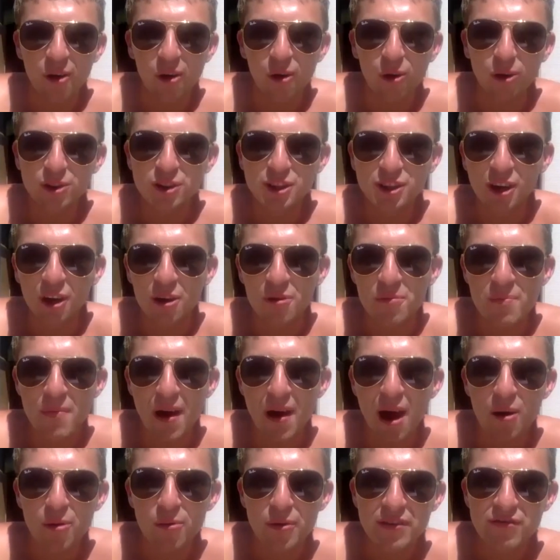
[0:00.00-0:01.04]
also,
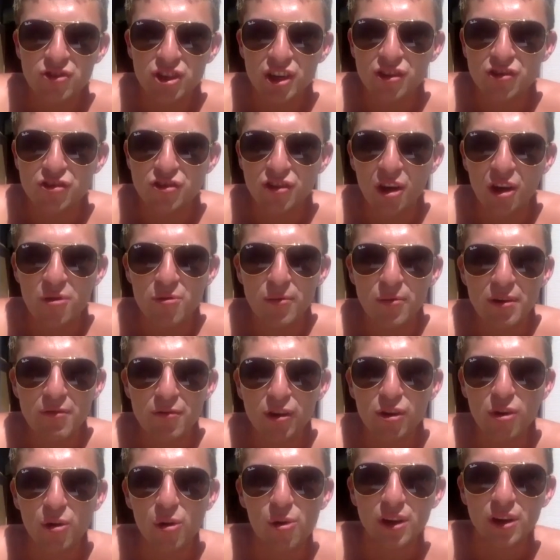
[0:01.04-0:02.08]
Mel, we
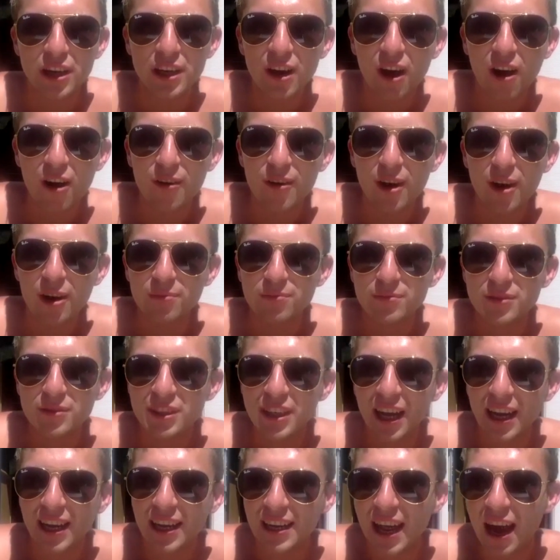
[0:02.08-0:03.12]
recorded our
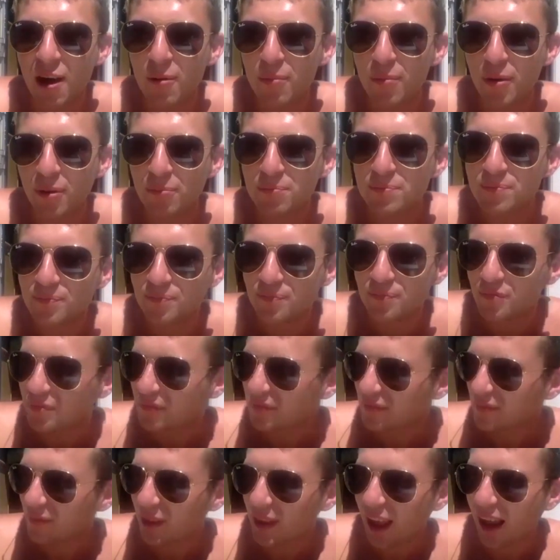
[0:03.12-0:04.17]
second album.
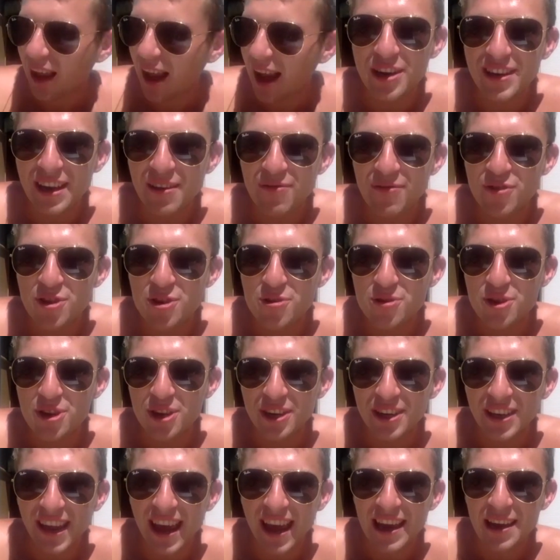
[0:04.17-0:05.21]
If you
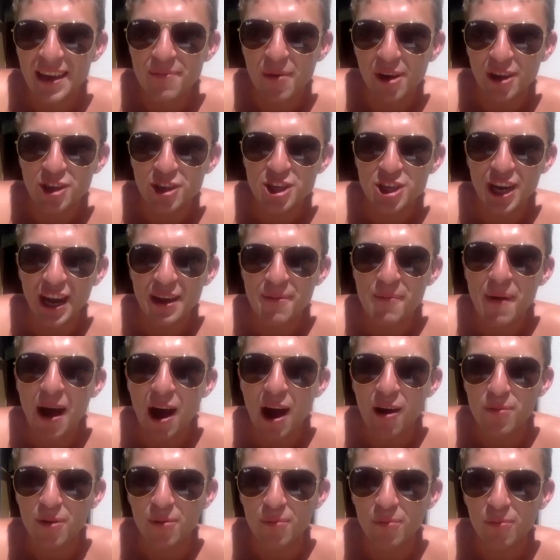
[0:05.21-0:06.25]
could name a Shame
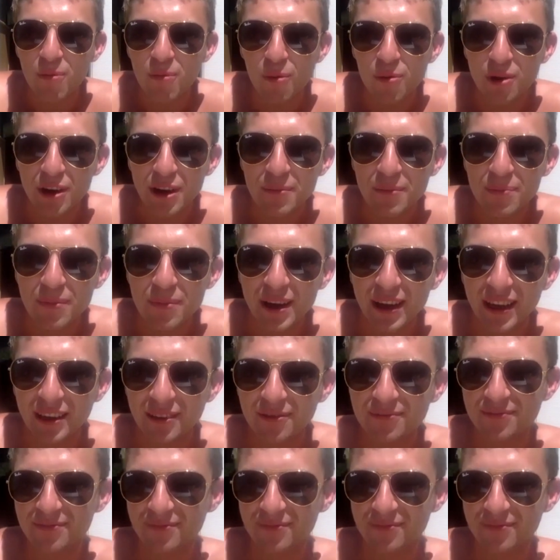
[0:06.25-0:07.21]
album, what would it be?